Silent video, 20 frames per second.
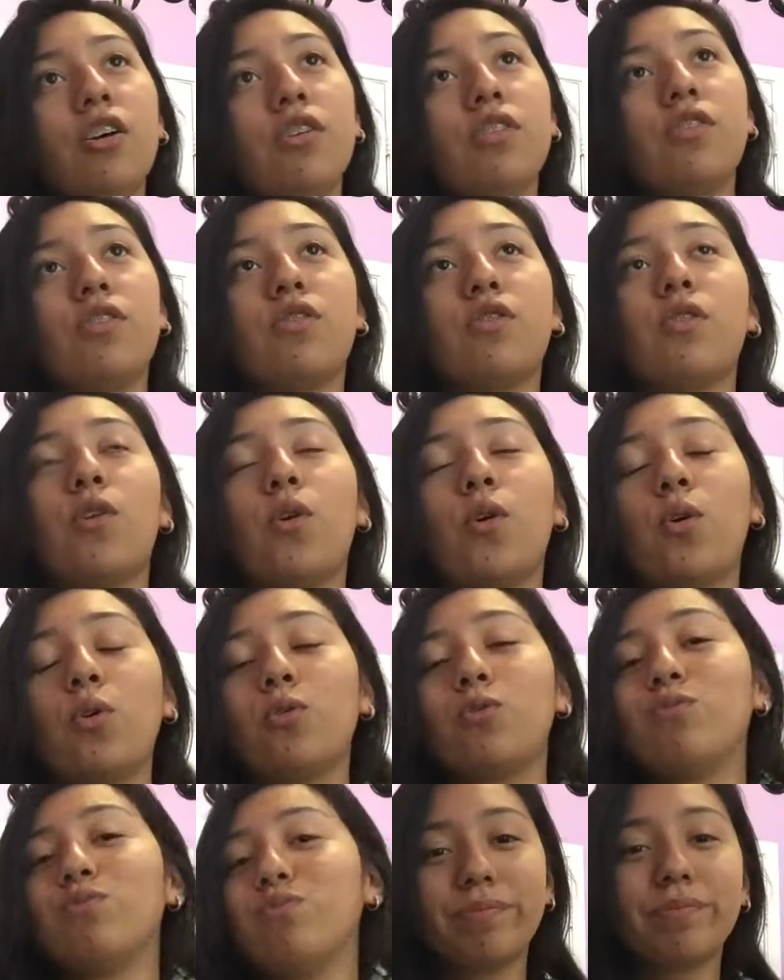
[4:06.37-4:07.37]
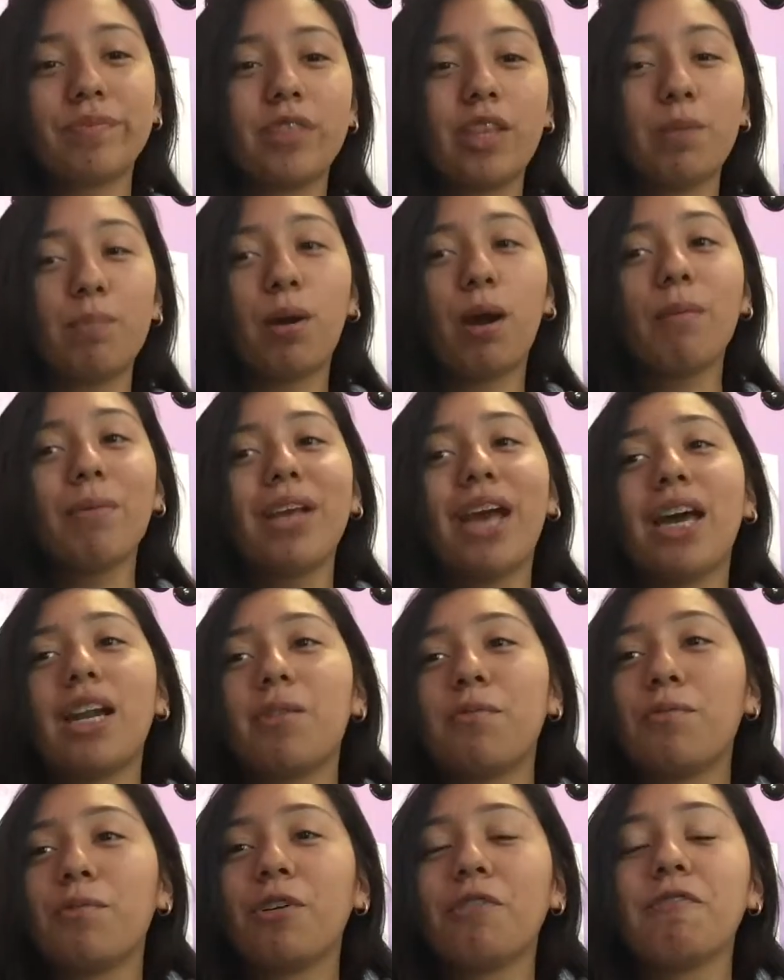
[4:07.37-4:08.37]
so they probably had
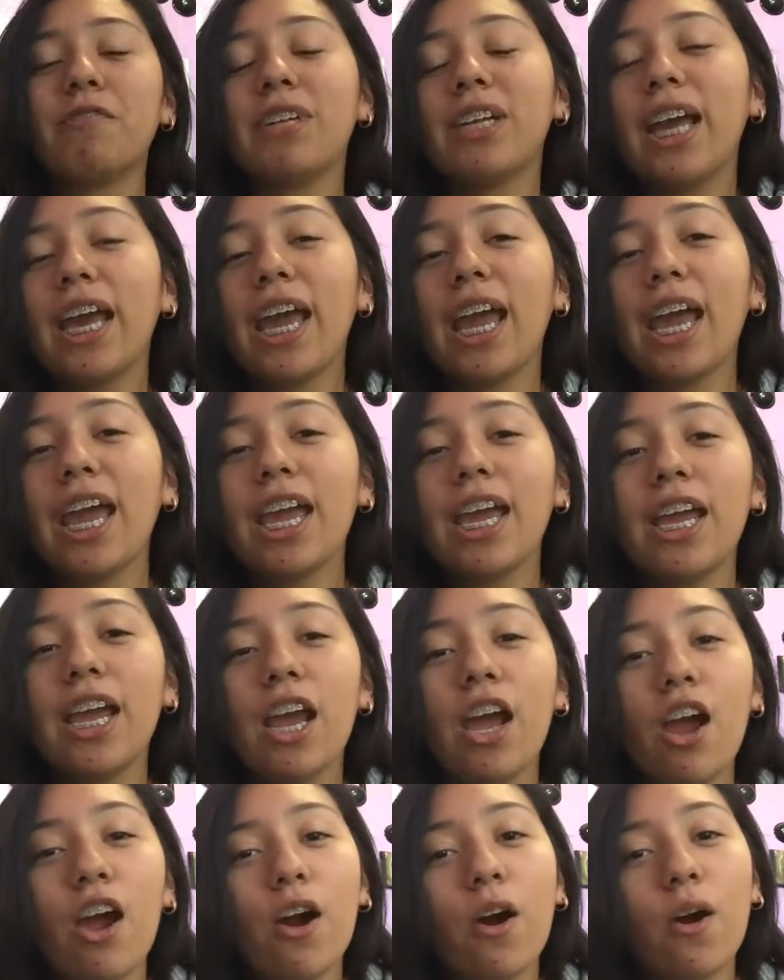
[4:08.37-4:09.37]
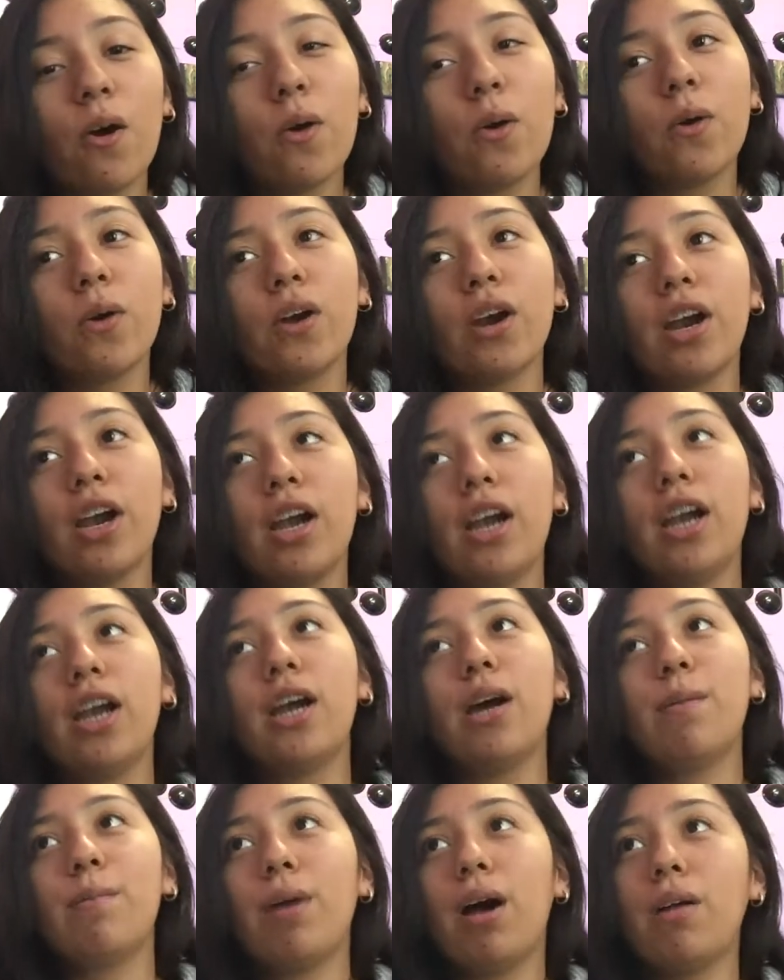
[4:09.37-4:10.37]
a rough day or
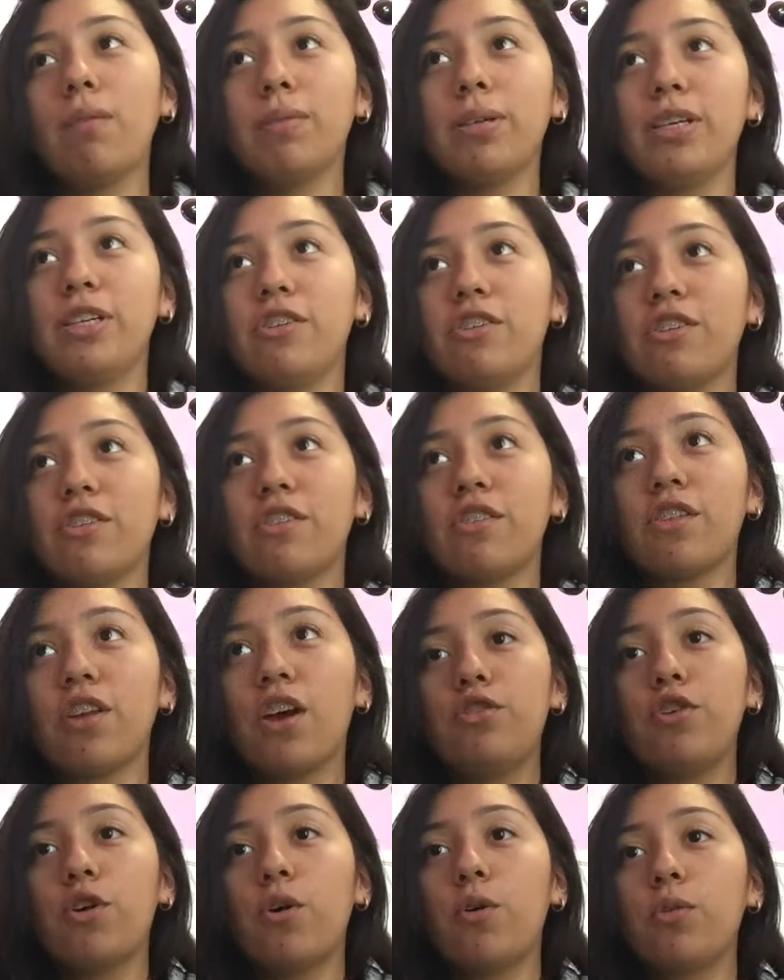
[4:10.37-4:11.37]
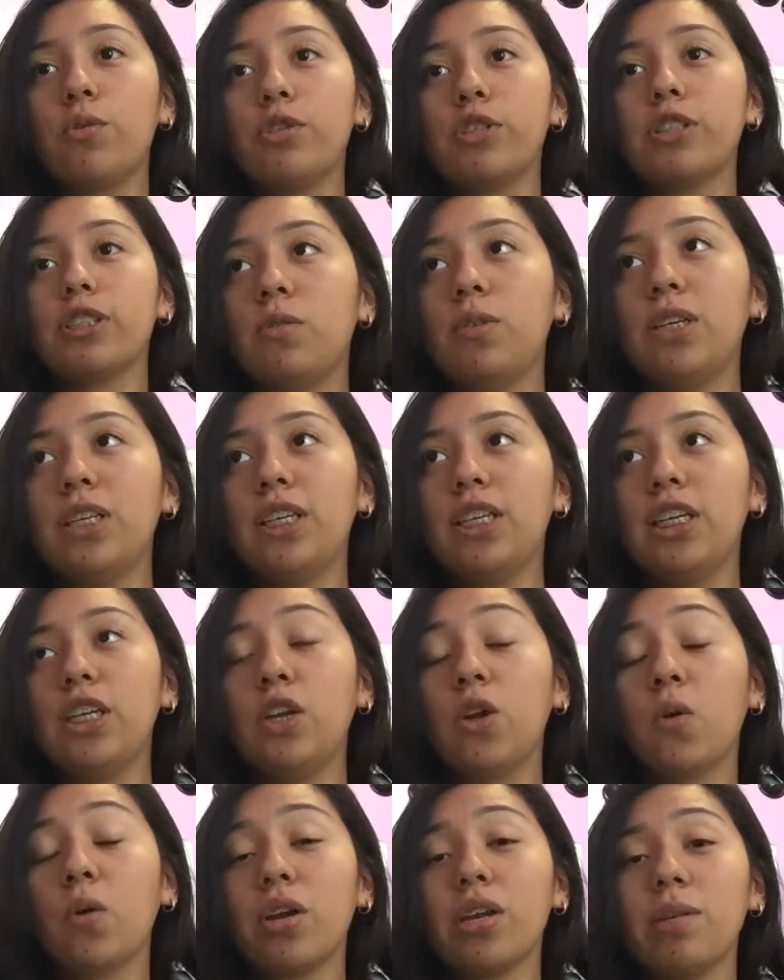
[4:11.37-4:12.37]
probably just don't really
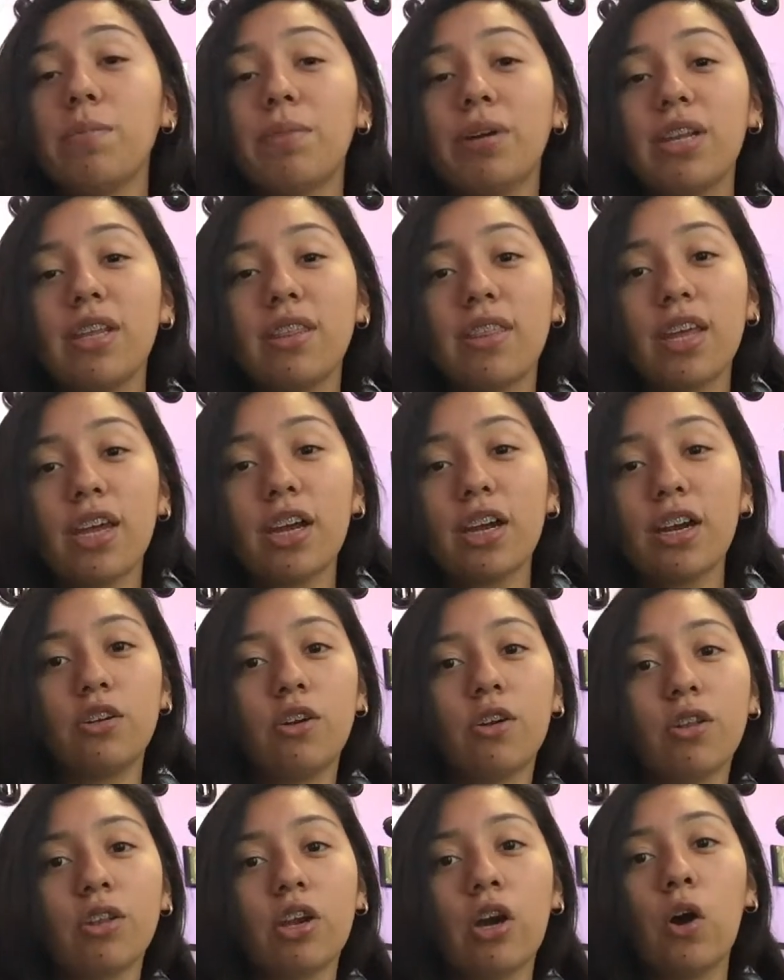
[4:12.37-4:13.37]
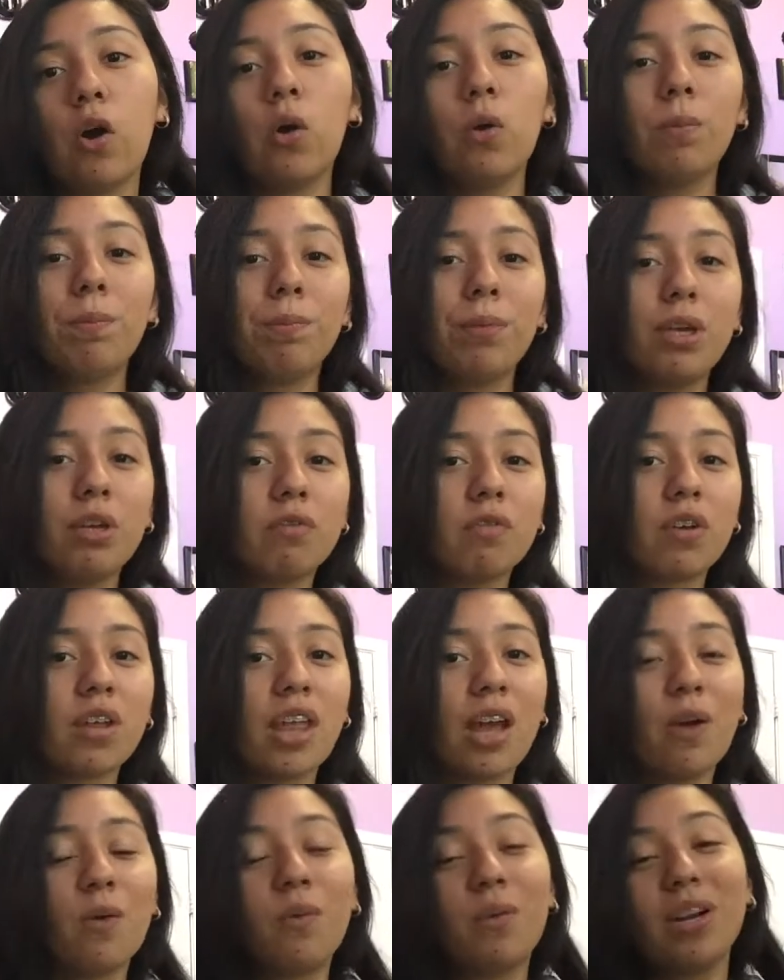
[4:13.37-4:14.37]
know anybody there you know they're hoping for
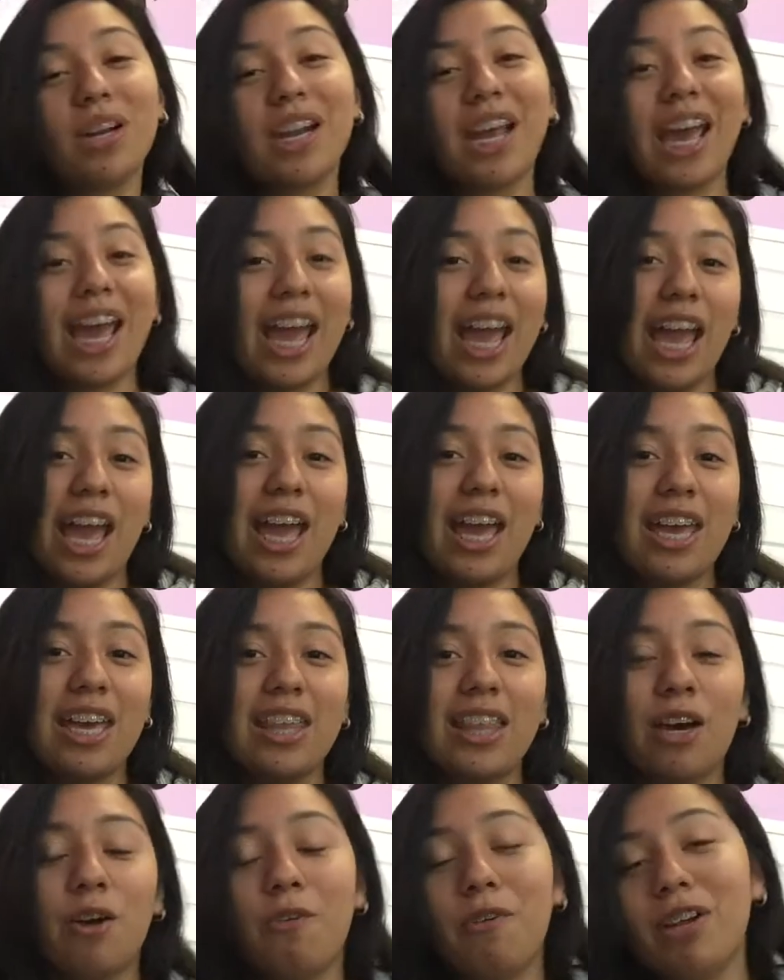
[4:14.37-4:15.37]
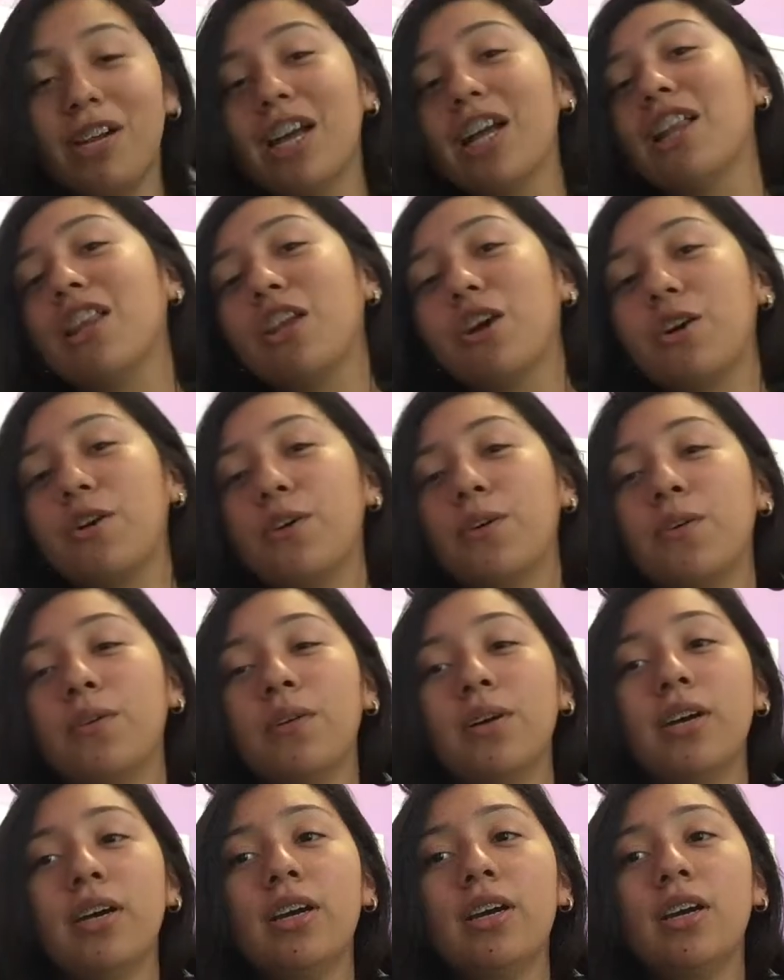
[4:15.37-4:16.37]
that one hey that one hello